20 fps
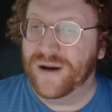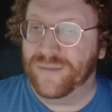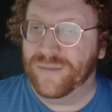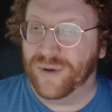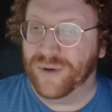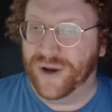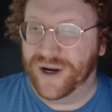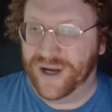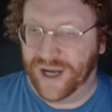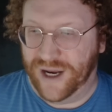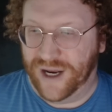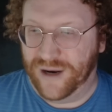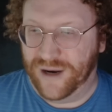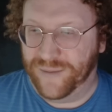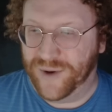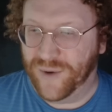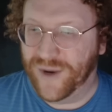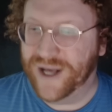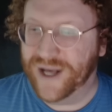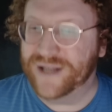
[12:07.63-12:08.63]
Deployed on
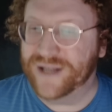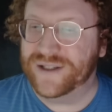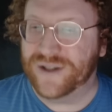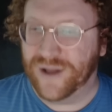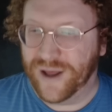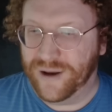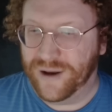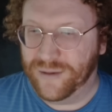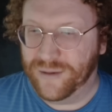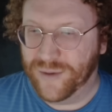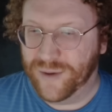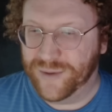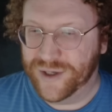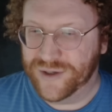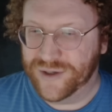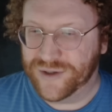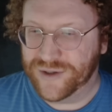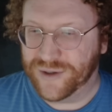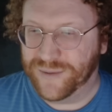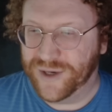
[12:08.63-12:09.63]
AWS, allowing mobile
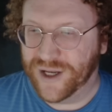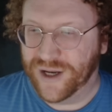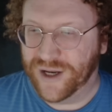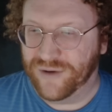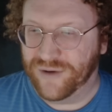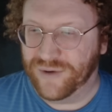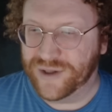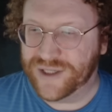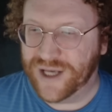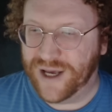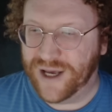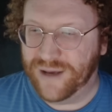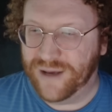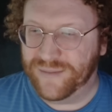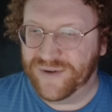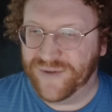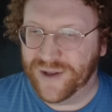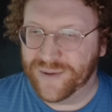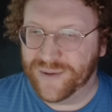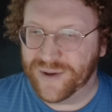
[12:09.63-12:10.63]
users to communicate in real time.
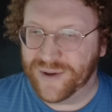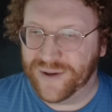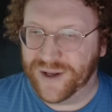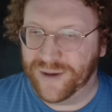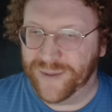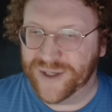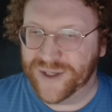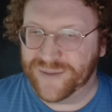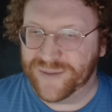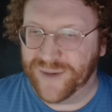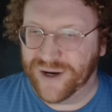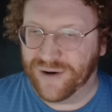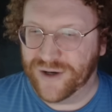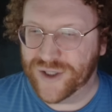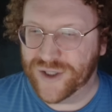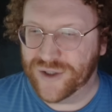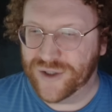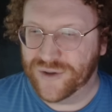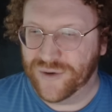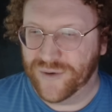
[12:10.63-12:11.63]
Developed a database
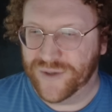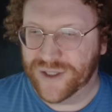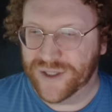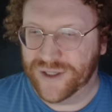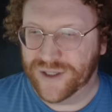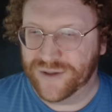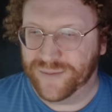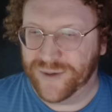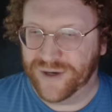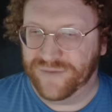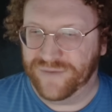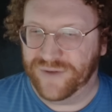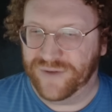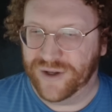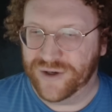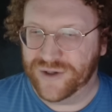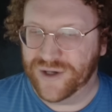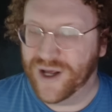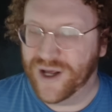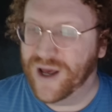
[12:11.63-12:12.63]
migration tool with independent
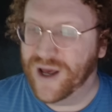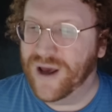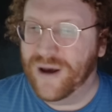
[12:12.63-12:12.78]
failures.